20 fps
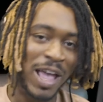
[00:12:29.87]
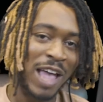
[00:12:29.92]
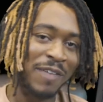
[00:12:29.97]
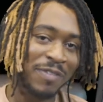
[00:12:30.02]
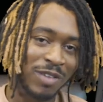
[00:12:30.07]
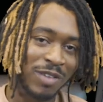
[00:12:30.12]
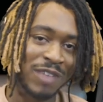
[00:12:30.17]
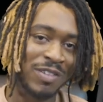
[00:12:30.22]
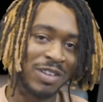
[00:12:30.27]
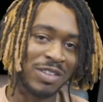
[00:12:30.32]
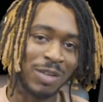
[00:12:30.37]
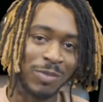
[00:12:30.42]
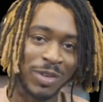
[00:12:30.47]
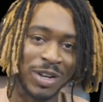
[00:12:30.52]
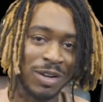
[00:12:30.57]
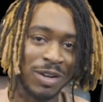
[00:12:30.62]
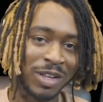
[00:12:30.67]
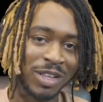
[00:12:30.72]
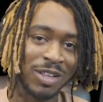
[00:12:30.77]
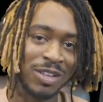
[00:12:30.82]
for everything. We
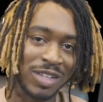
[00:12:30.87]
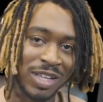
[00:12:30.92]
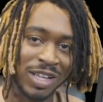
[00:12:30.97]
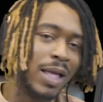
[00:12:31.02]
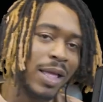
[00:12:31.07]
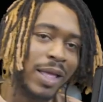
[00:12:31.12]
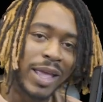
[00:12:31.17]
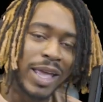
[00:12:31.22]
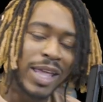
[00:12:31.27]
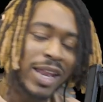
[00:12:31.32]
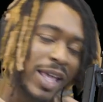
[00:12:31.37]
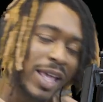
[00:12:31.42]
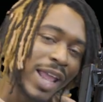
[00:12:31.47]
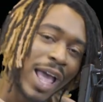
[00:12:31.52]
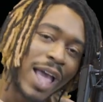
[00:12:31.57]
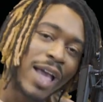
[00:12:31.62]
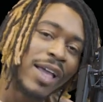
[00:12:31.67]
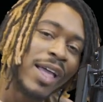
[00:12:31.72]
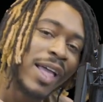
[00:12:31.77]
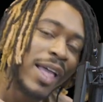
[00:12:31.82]
don't kill kids. And, and,
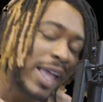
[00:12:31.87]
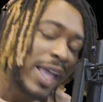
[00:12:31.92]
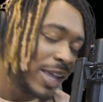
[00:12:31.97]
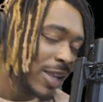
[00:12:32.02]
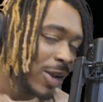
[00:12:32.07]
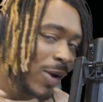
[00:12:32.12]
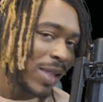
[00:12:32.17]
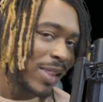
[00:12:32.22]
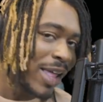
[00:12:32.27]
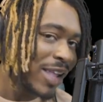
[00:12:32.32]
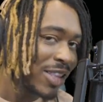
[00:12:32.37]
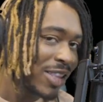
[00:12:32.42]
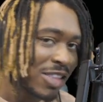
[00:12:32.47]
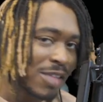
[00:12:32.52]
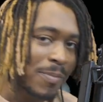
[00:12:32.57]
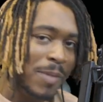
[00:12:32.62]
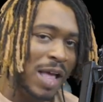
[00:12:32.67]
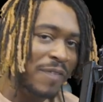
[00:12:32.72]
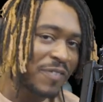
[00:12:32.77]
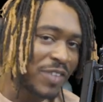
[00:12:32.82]
and you know, I like that the
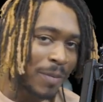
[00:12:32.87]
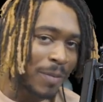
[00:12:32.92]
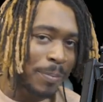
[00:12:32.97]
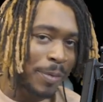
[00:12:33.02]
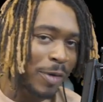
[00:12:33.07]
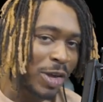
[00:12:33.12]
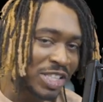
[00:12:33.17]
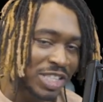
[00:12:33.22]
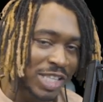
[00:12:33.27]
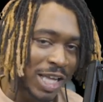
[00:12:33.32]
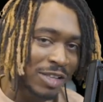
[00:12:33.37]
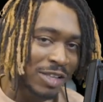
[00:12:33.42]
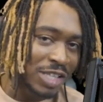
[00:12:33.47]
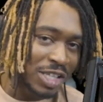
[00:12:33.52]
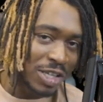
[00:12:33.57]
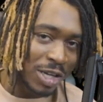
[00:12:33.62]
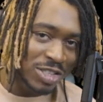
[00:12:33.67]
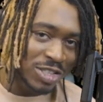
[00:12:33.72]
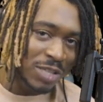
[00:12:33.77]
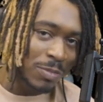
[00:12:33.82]
mafia points out you
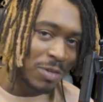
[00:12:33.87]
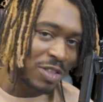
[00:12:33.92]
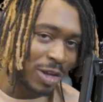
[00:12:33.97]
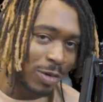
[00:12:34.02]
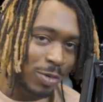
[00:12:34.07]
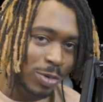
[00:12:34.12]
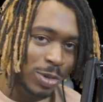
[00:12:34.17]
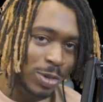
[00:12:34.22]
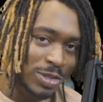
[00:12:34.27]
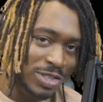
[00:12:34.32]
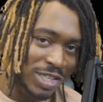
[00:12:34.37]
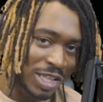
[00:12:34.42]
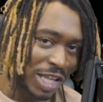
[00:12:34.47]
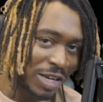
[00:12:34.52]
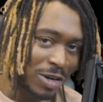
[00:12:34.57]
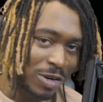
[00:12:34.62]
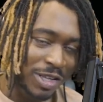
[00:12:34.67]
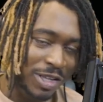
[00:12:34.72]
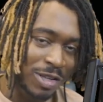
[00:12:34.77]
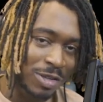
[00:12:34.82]
know some of their rules that they
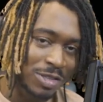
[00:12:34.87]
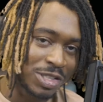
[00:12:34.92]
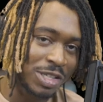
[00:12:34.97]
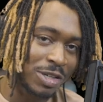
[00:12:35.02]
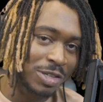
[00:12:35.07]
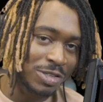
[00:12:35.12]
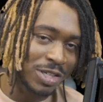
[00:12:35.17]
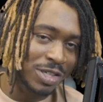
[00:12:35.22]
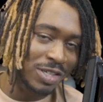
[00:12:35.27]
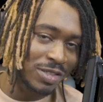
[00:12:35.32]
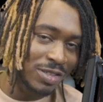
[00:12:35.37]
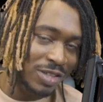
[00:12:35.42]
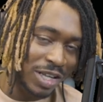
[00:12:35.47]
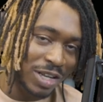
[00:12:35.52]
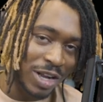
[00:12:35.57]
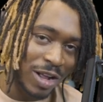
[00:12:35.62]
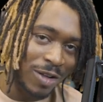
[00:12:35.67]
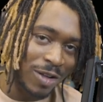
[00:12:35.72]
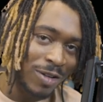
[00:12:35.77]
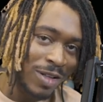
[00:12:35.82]
don't kill children. You
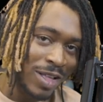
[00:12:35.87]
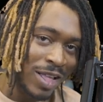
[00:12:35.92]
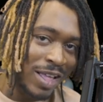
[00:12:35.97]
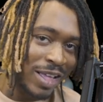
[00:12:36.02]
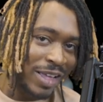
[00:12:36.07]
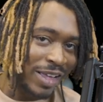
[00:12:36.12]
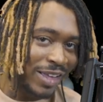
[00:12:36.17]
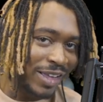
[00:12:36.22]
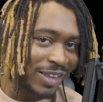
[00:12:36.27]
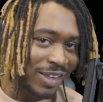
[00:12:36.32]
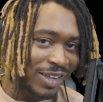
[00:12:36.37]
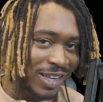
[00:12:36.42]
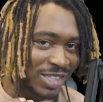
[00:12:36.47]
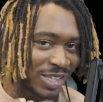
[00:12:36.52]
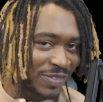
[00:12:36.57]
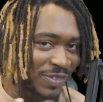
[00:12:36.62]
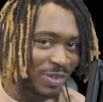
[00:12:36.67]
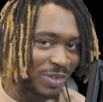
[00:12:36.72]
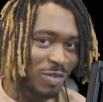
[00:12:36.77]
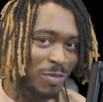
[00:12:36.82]
know. Because
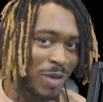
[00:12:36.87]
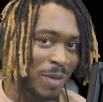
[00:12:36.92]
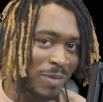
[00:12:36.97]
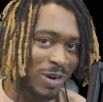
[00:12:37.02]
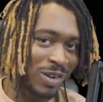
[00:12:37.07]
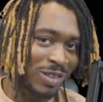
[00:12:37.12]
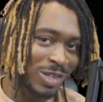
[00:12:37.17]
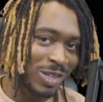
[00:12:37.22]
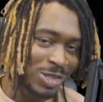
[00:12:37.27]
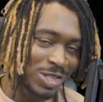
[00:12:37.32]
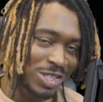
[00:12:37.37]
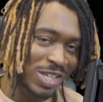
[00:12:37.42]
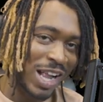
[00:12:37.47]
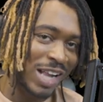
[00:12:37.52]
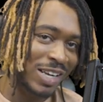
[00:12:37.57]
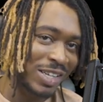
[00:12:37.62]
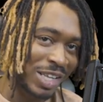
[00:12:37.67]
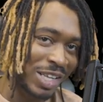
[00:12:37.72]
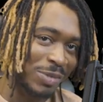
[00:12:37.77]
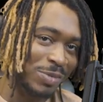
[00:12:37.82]
if you remember, Lou
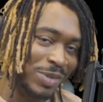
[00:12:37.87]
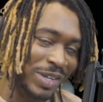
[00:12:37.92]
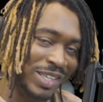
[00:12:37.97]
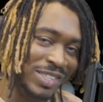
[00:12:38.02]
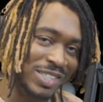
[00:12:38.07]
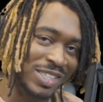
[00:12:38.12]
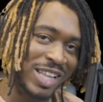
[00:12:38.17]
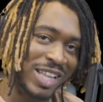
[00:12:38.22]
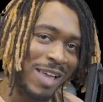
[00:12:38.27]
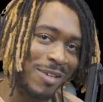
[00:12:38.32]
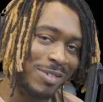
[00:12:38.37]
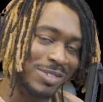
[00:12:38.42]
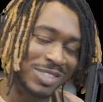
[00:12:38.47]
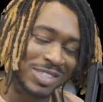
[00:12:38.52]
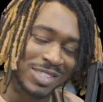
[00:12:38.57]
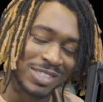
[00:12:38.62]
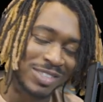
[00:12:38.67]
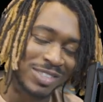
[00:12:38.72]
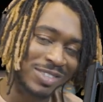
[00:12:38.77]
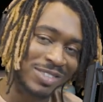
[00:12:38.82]
shot D Wiz, and that was
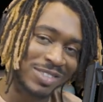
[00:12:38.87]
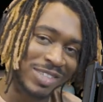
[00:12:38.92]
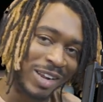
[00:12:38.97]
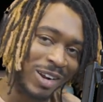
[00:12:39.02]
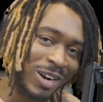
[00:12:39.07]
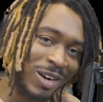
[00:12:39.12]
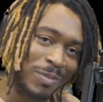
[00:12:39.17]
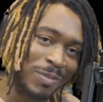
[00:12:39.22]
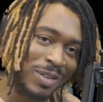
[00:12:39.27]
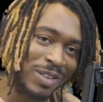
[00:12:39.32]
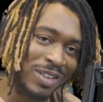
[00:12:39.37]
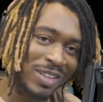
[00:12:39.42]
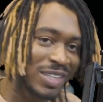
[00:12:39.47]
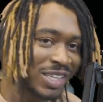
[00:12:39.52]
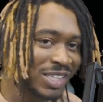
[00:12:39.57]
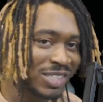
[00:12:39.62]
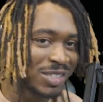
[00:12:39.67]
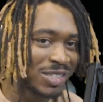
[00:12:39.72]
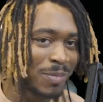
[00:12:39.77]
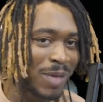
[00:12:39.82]
just terrible. At
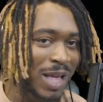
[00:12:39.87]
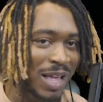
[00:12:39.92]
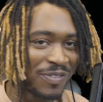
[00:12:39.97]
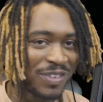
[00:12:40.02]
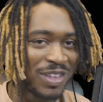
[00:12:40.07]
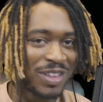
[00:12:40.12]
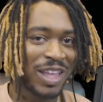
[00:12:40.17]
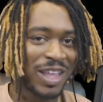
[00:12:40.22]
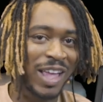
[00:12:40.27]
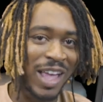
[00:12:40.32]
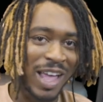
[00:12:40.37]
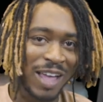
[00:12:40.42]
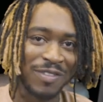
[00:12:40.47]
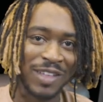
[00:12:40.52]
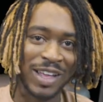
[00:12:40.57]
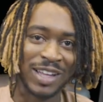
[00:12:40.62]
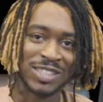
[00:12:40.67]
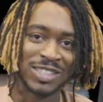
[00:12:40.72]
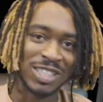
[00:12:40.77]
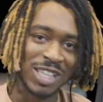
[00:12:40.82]
least the mafia, they have
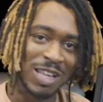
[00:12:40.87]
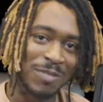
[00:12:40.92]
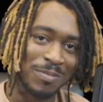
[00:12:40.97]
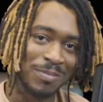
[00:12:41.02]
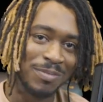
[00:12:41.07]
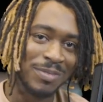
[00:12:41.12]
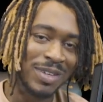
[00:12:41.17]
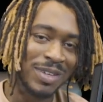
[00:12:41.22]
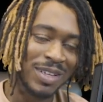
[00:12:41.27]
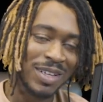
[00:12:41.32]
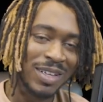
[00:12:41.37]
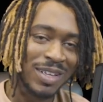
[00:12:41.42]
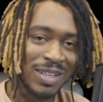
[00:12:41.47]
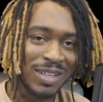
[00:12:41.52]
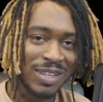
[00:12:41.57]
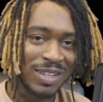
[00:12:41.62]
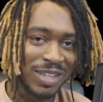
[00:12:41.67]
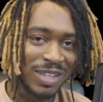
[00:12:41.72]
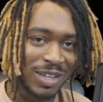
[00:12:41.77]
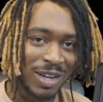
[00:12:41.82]
like some,
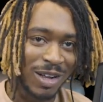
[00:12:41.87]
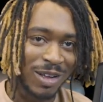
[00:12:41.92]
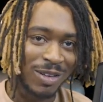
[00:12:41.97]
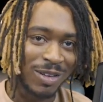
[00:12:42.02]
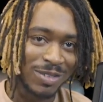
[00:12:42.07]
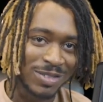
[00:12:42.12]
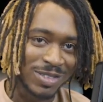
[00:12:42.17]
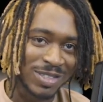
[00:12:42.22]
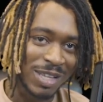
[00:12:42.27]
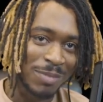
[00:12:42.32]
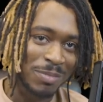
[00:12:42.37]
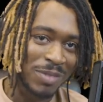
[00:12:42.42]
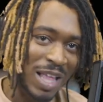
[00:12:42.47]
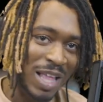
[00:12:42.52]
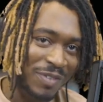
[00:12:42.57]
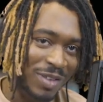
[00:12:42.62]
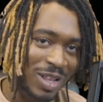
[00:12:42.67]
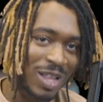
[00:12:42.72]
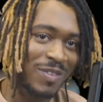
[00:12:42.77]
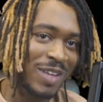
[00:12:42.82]
you know, some
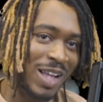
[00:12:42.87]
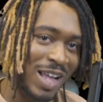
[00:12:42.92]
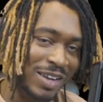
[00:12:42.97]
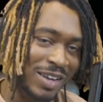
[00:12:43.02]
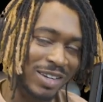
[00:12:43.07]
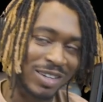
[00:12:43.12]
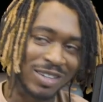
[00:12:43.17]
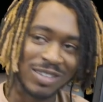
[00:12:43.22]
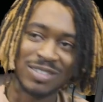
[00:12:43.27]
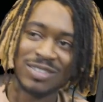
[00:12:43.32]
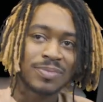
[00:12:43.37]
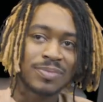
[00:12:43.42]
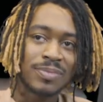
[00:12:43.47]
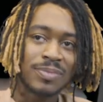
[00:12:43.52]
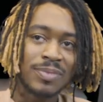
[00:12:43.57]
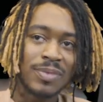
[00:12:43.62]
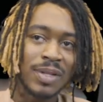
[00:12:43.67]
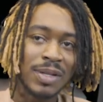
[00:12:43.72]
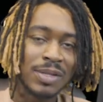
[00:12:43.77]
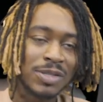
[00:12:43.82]
level of honor.
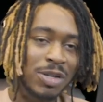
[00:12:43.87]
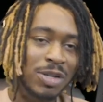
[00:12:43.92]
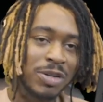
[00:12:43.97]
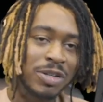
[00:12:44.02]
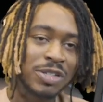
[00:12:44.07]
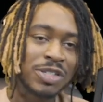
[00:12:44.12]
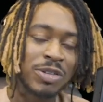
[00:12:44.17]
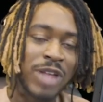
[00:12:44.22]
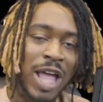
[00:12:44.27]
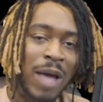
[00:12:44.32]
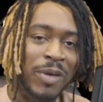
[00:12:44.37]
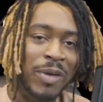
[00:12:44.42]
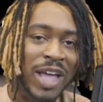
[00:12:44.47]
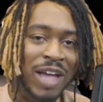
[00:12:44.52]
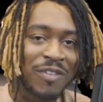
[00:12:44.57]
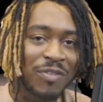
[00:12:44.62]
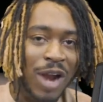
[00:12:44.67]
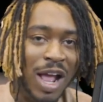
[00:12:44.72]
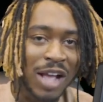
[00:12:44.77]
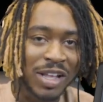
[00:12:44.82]
So, so now we
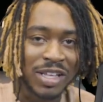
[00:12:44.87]
have Raq and